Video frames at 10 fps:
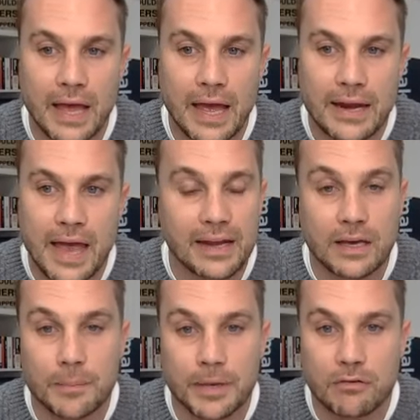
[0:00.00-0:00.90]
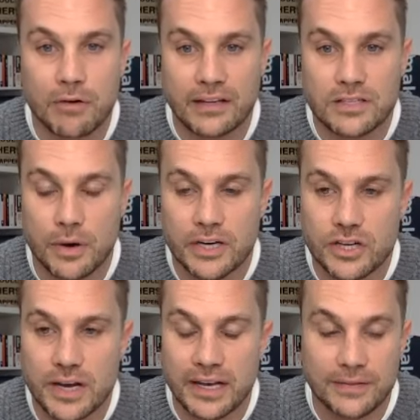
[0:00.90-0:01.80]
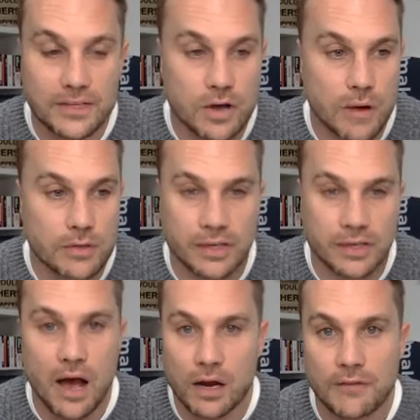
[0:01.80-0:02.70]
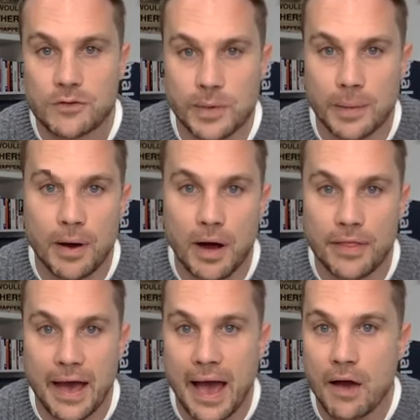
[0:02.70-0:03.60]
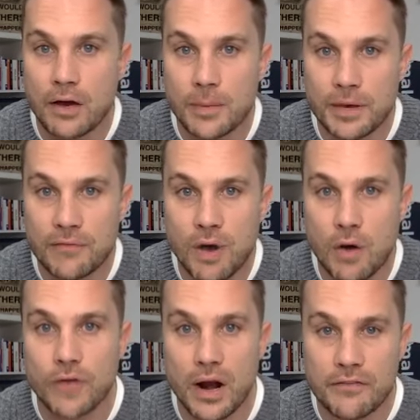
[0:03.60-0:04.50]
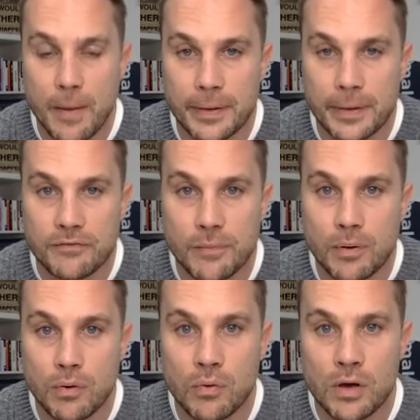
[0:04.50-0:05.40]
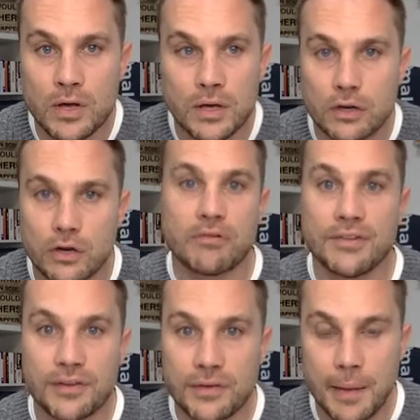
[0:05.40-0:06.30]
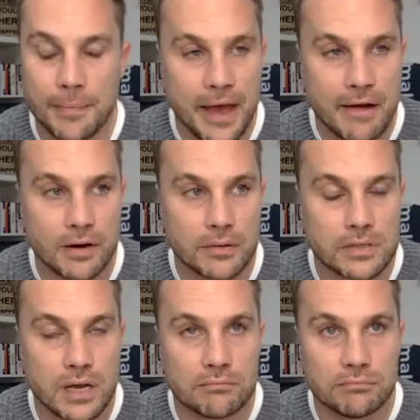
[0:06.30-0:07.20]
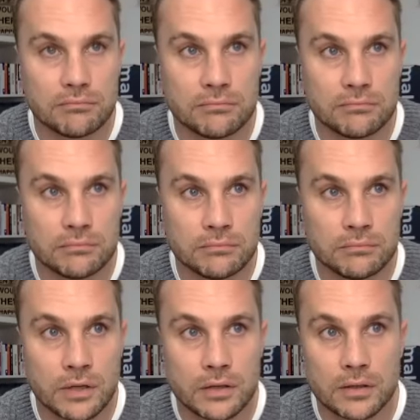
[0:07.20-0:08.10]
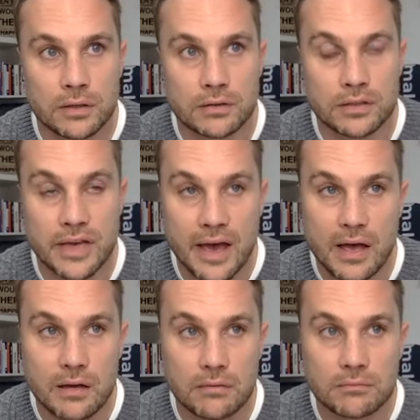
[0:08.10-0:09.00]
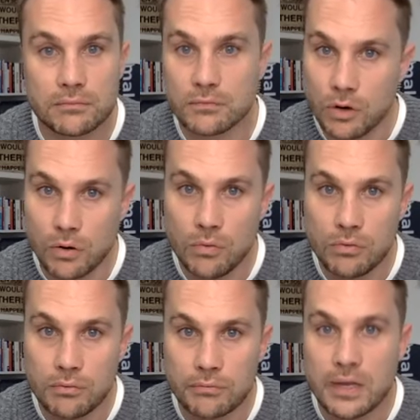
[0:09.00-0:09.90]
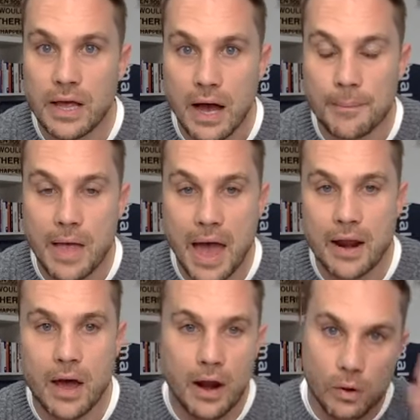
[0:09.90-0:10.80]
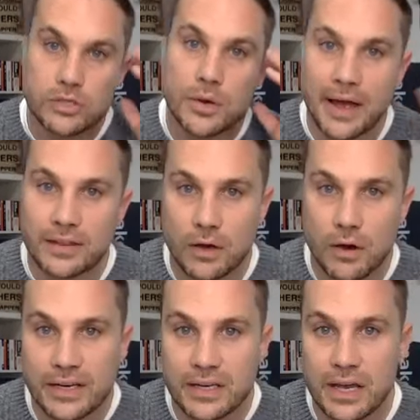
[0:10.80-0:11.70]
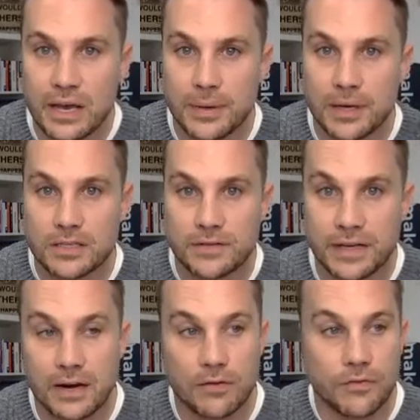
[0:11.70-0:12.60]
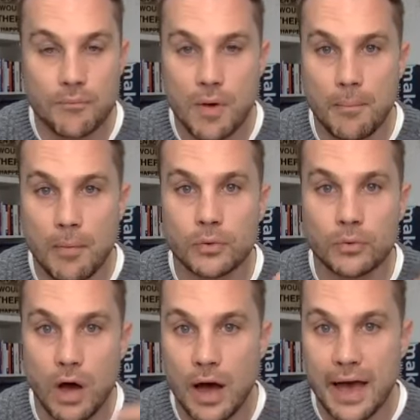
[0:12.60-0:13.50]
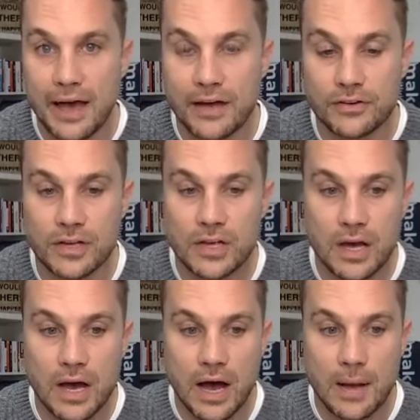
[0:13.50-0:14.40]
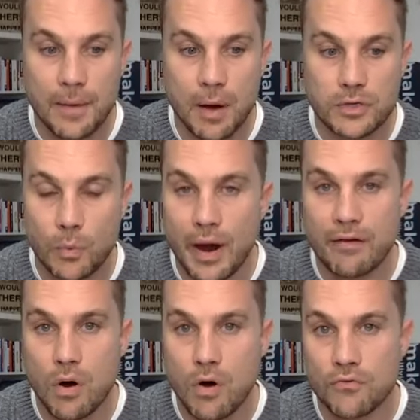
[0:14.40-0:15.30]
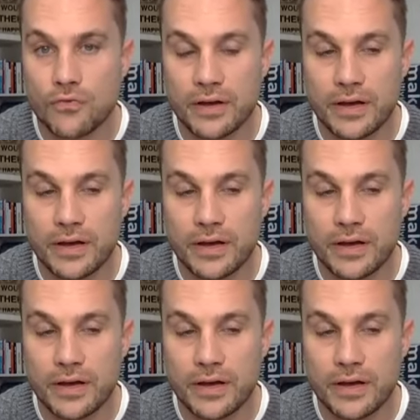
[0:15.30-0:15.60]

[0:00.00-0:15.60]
it can be great. So I shared it, and this guy was like, yeah, I'd love to be a part of that. How can I be involved? I live up in Liverpool. Could I run something up there? And I was like, yeah, cool. And I also had the idea because, again, of a model that I was aware of,